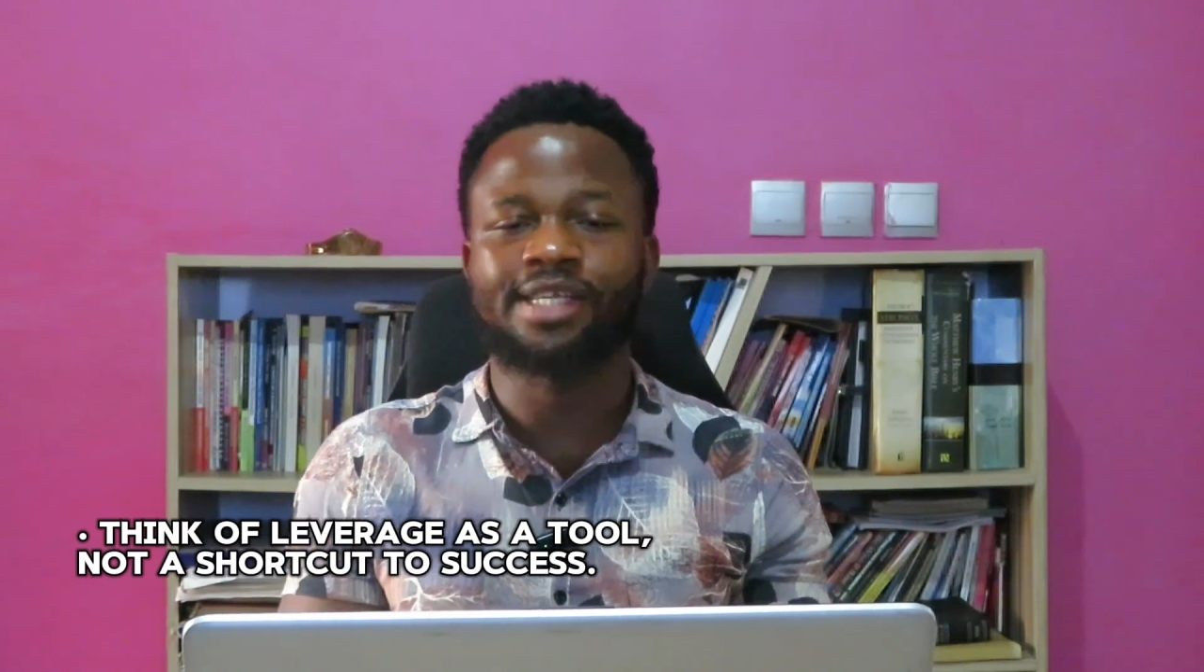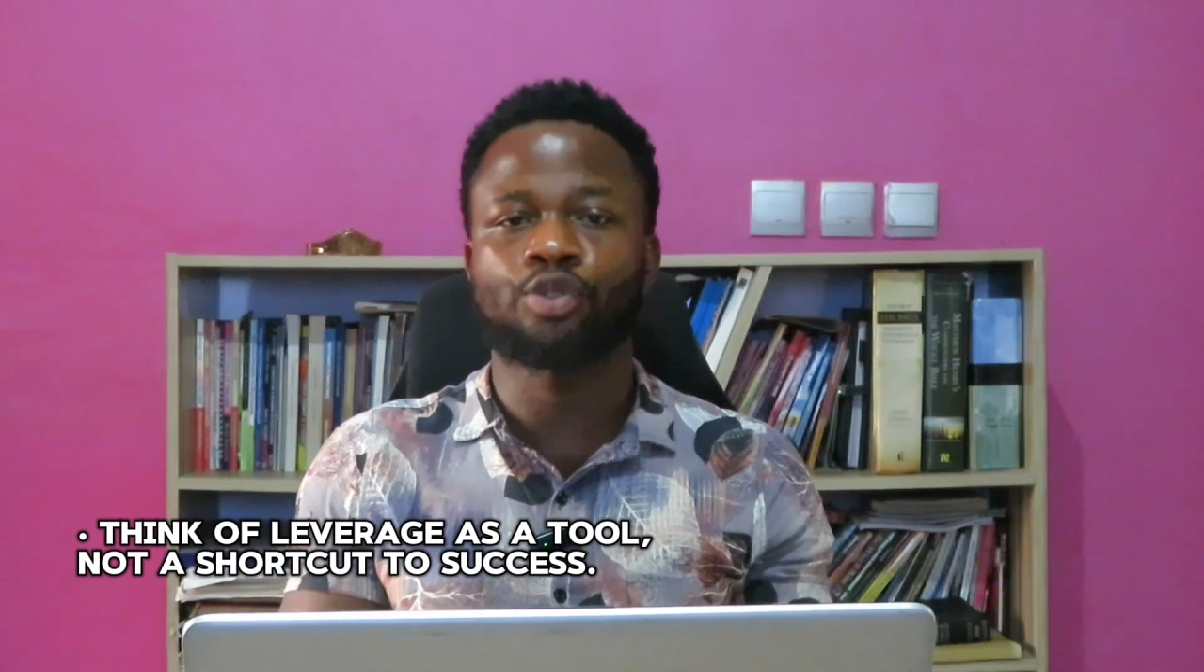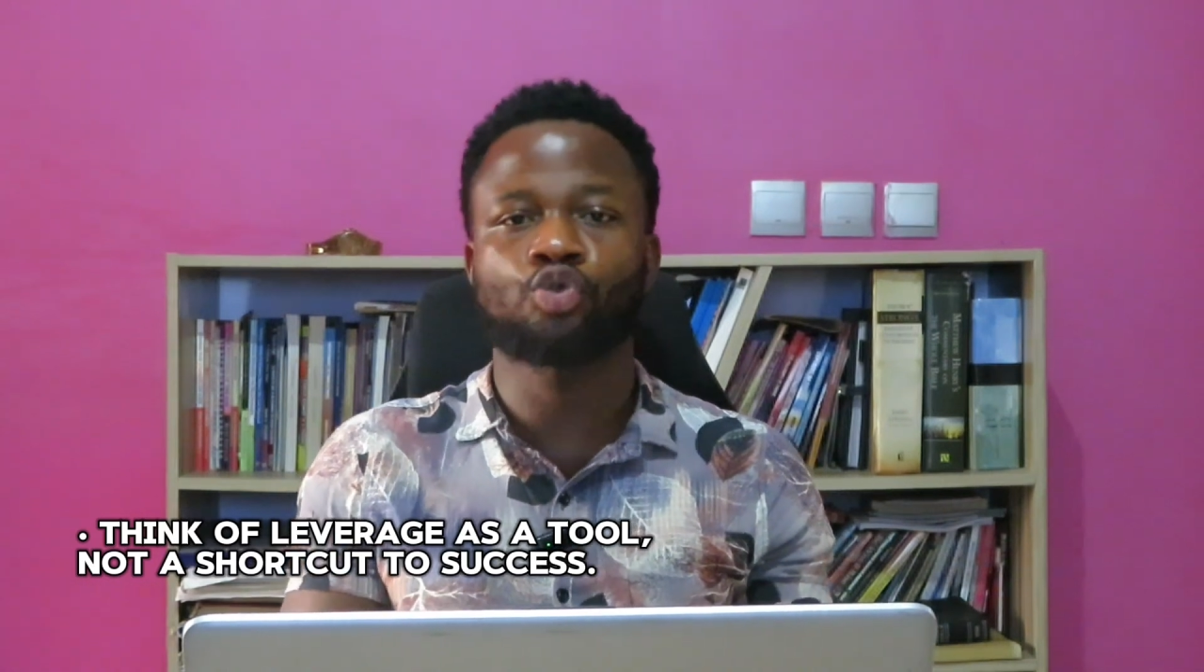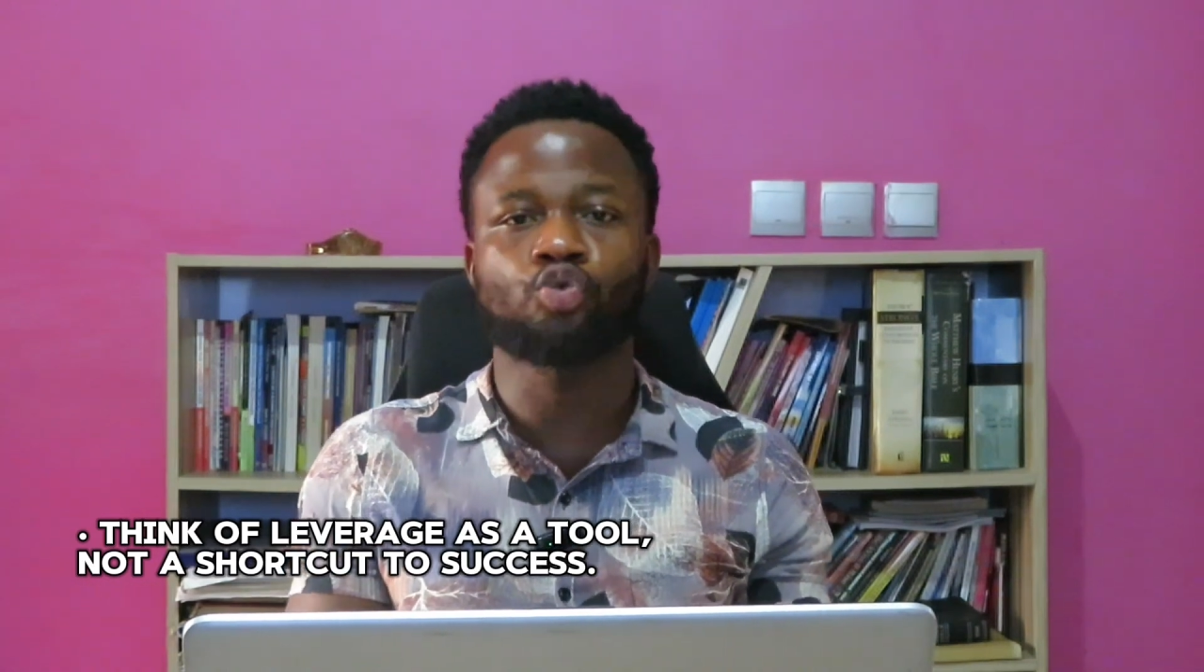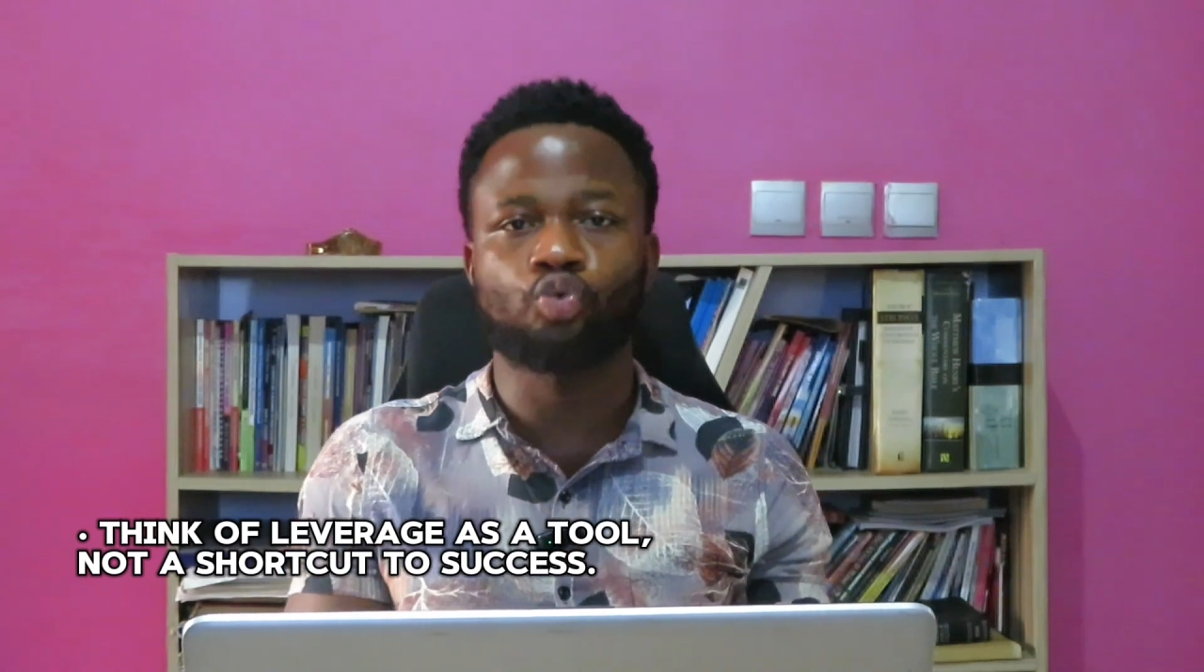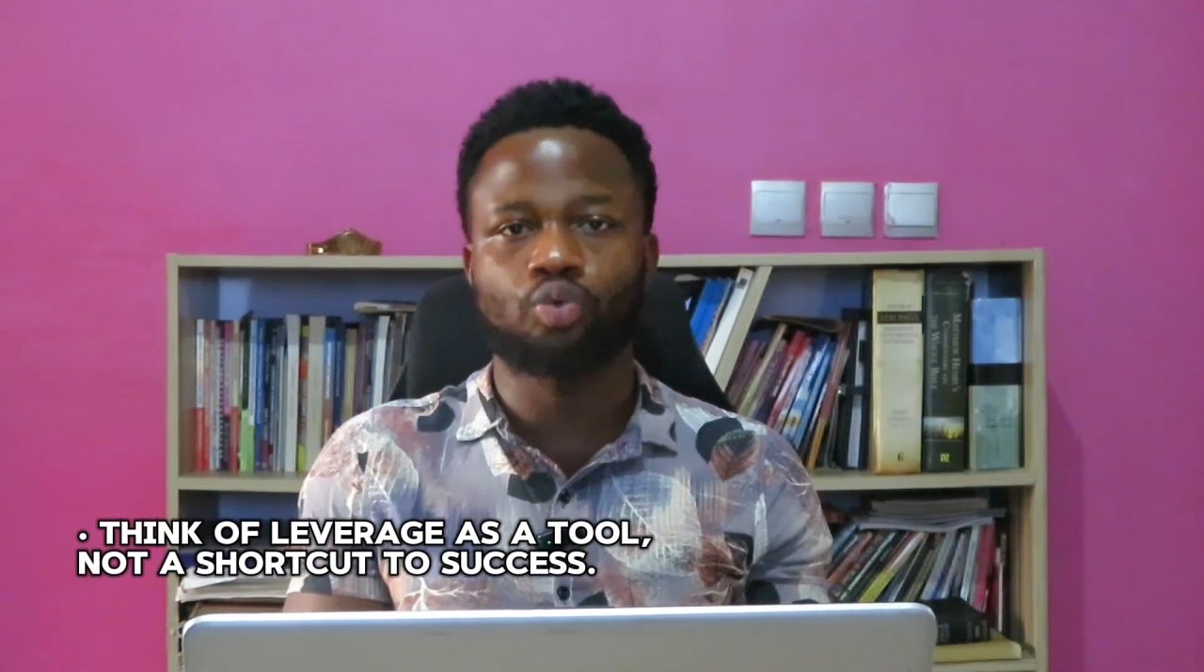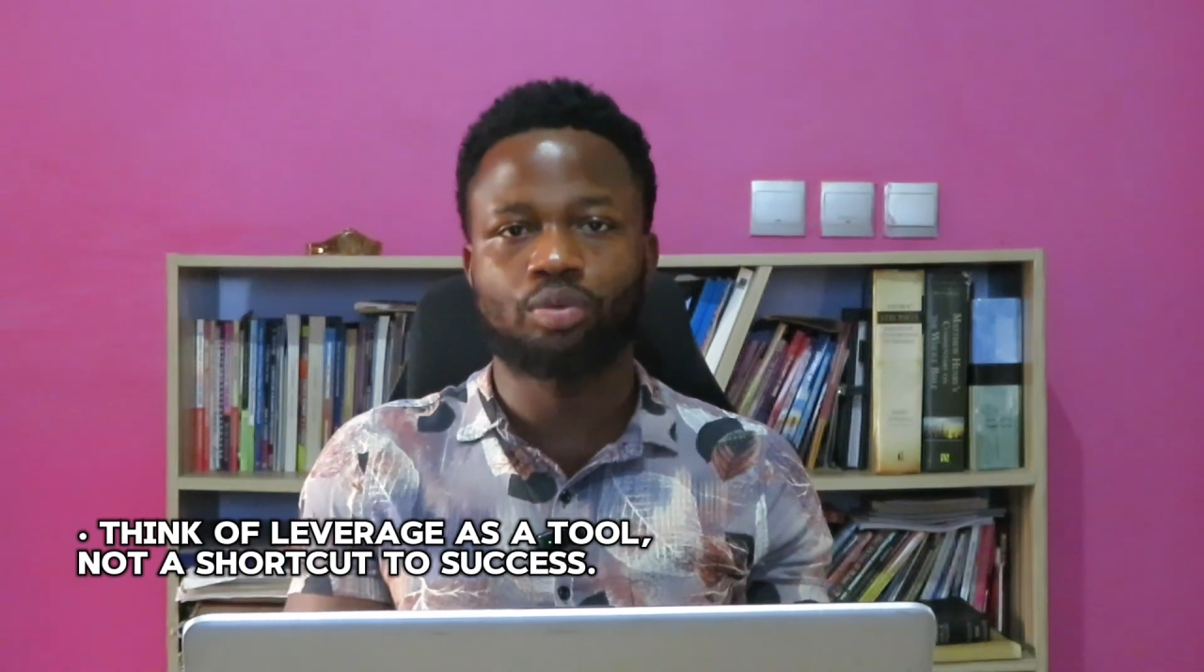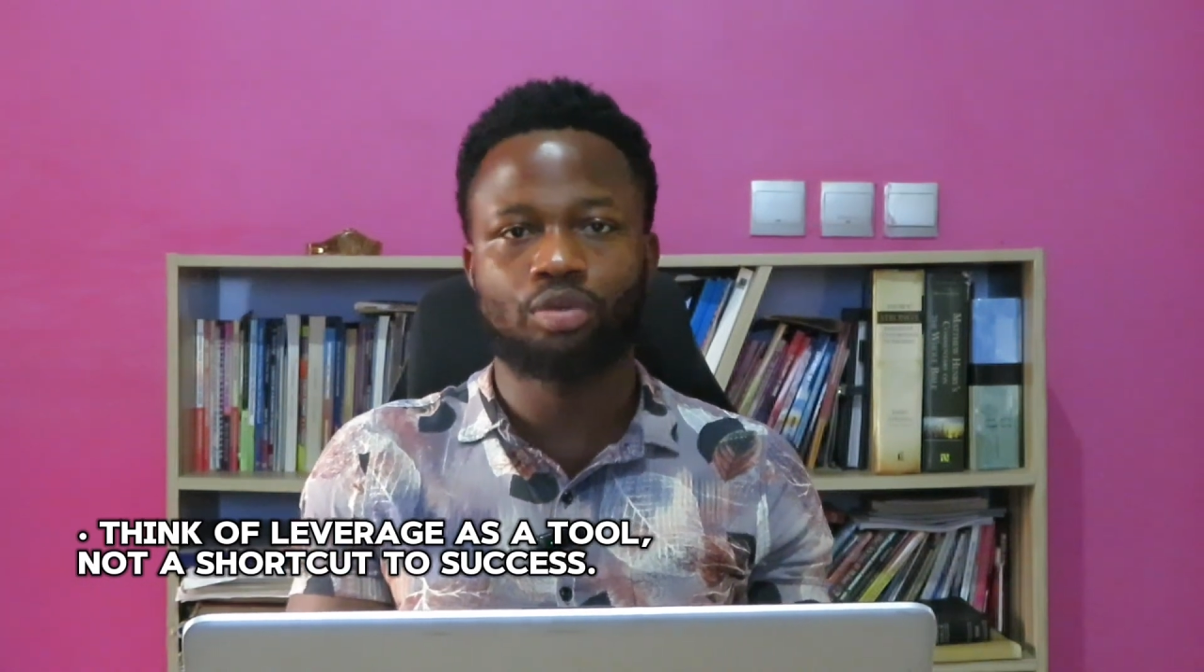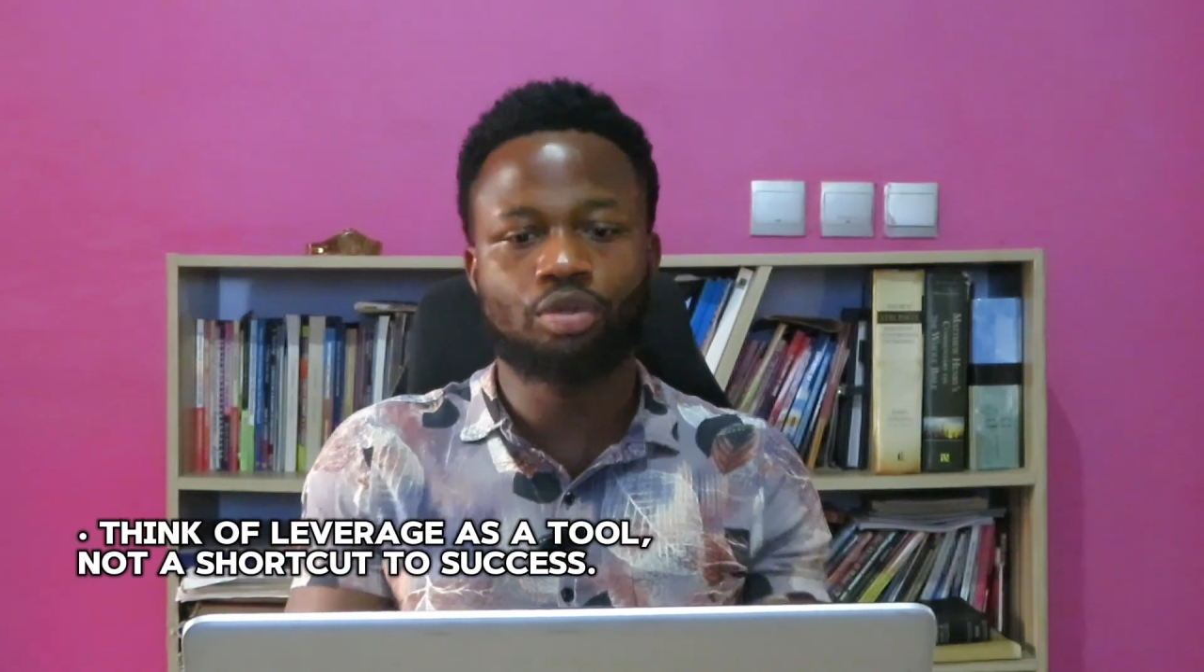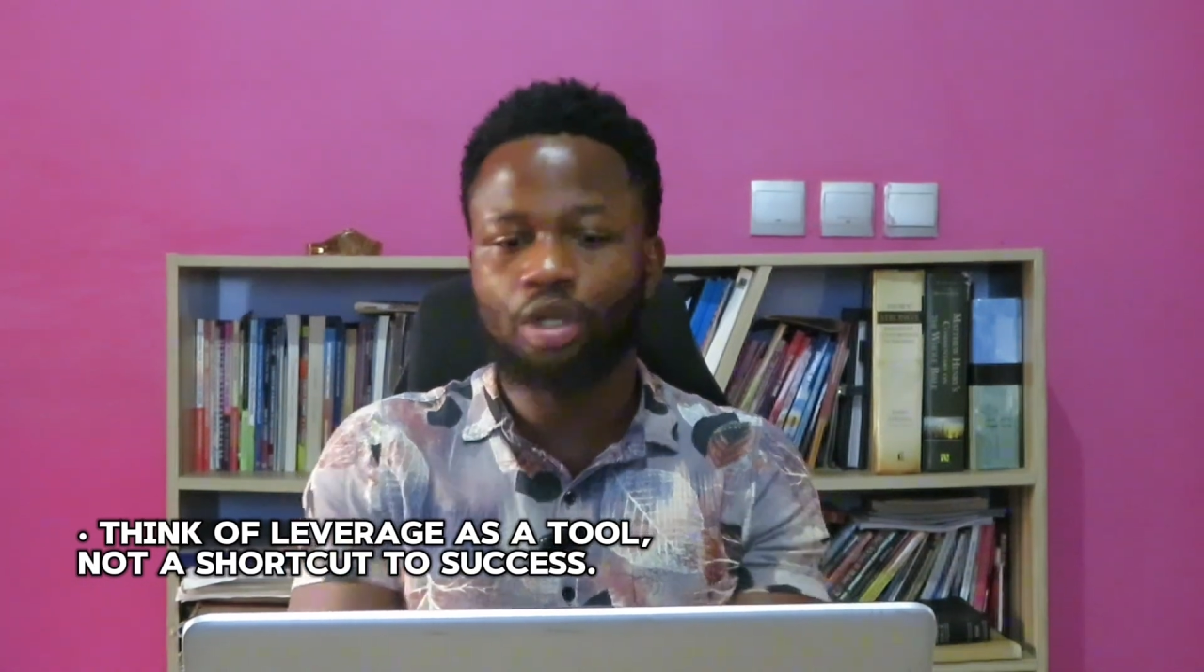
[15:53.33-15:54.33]
as a
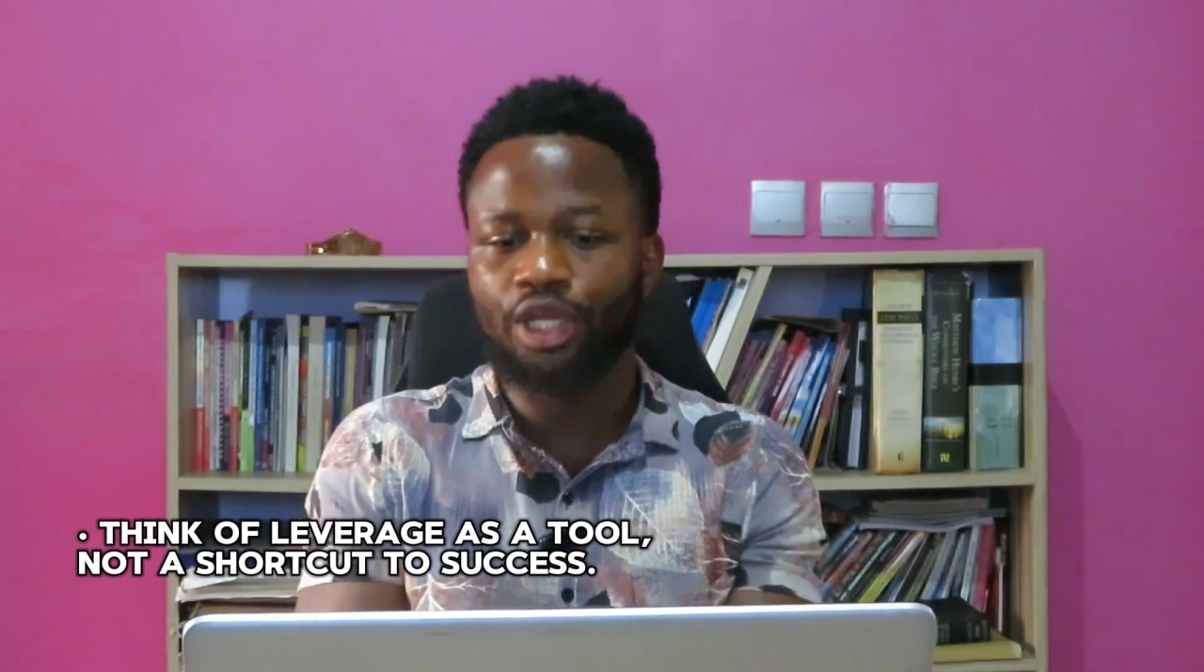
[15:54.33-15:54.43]
tool,